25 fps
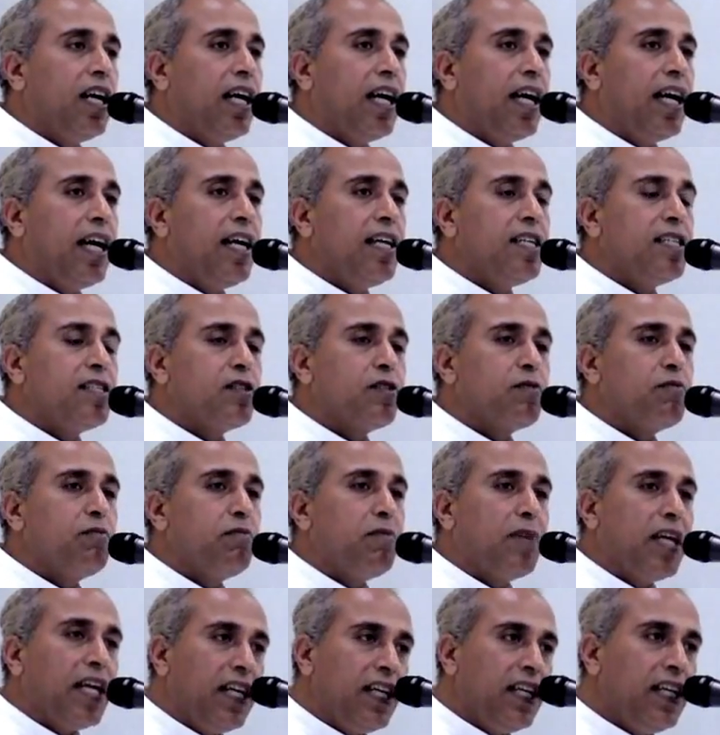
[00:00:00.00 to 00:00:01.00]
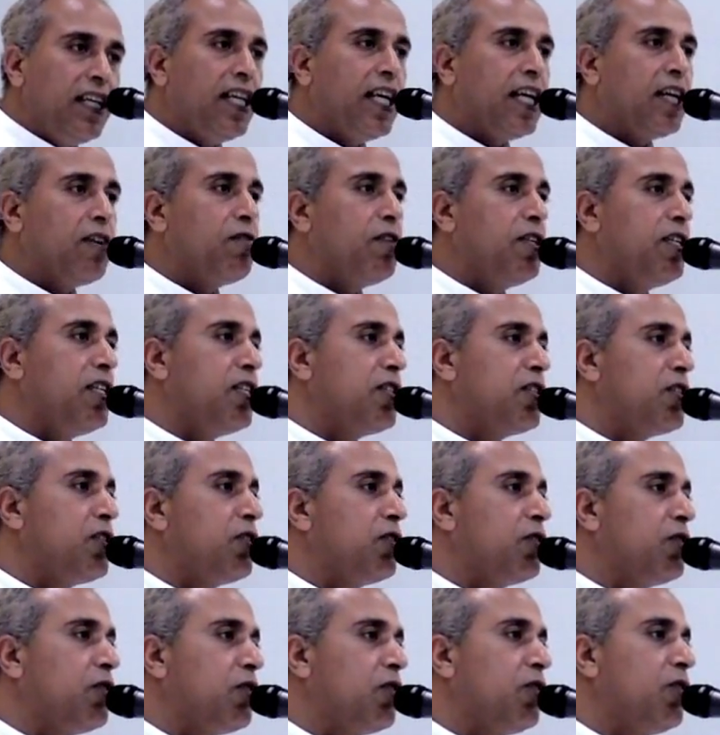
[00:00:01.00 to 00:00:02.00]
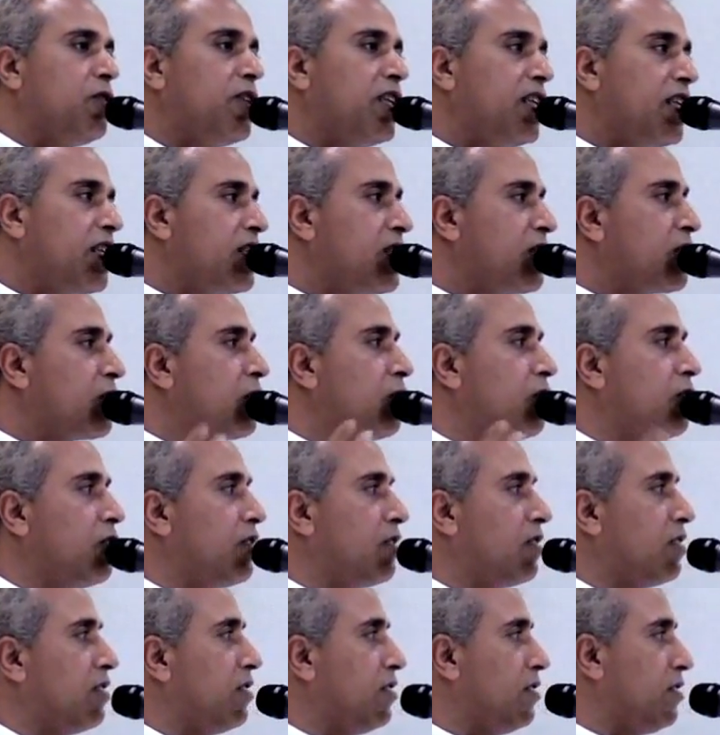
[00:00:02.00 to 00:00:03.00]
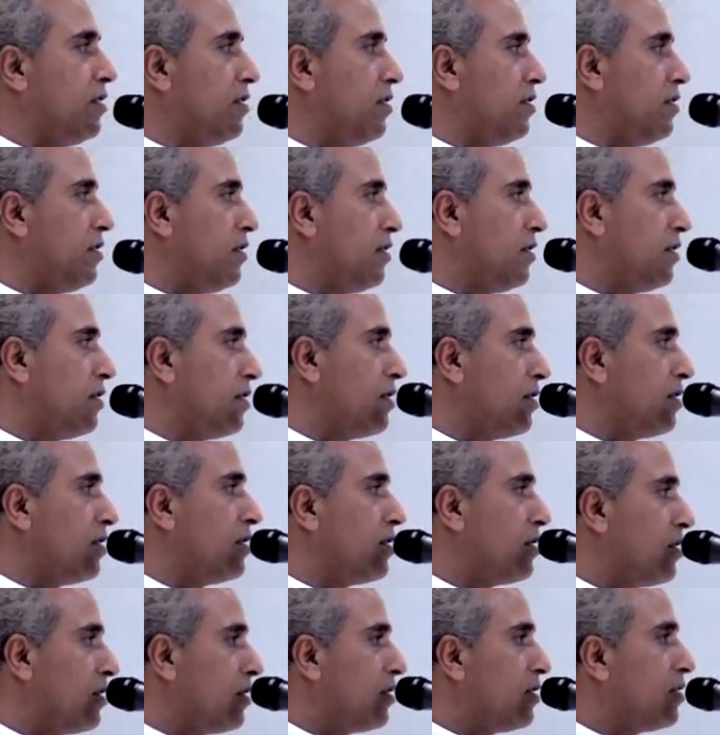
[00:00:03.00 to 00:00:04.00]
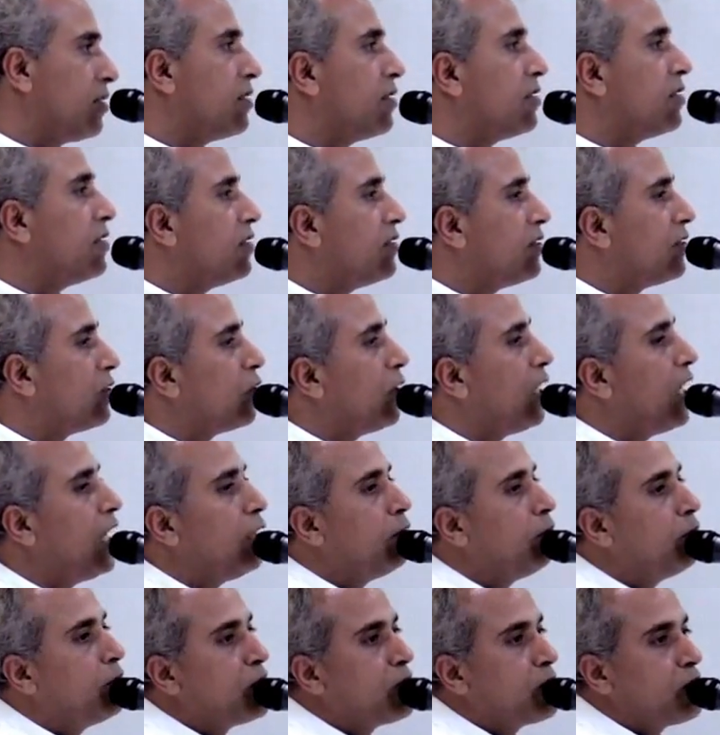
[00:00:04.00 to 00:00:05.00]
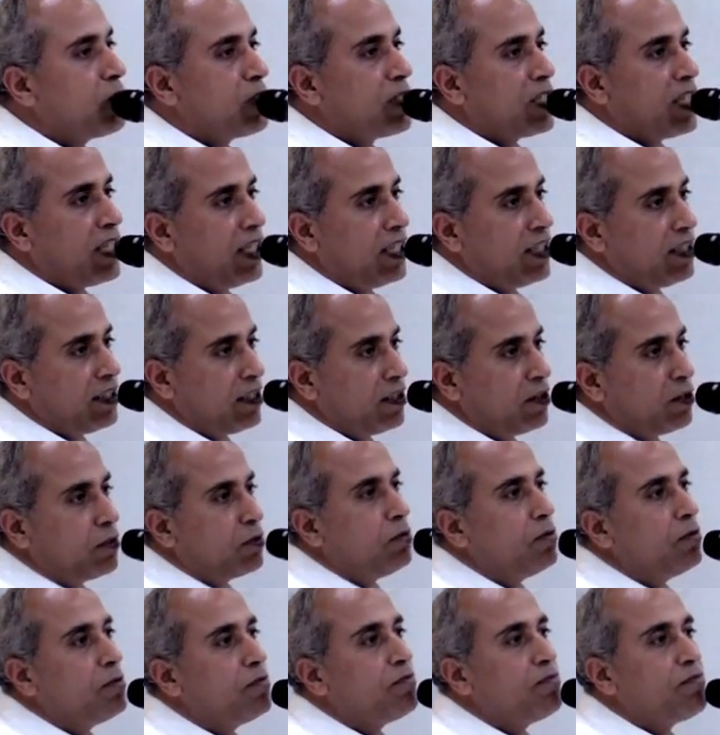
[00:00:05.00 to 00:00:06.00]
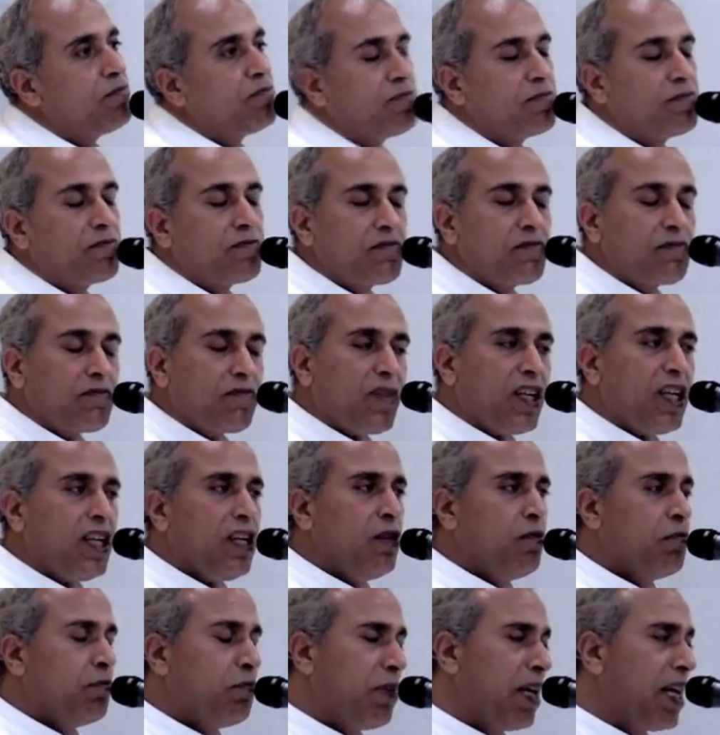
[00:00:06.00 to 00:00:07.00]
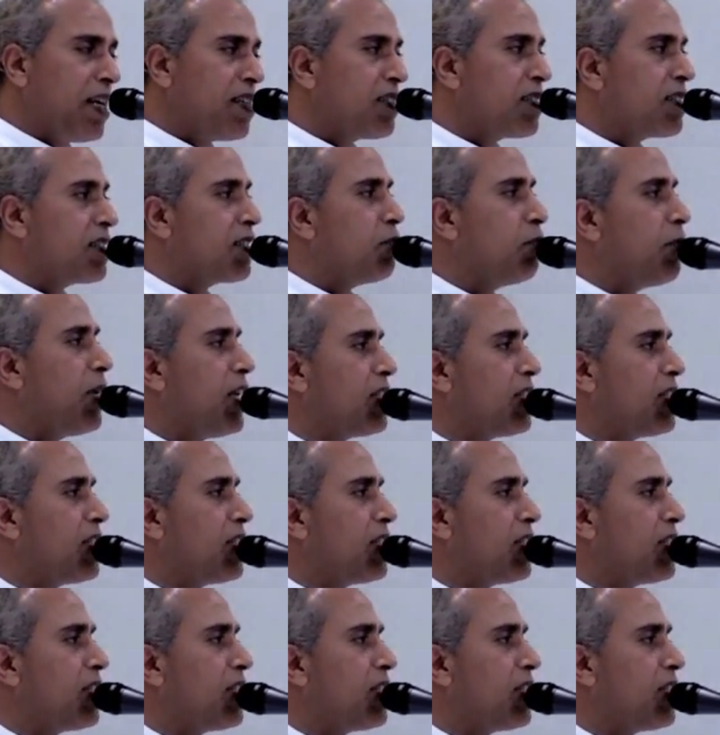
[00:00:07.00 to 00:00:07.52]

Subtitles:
As many languages you know, it is good to help the society, to pass the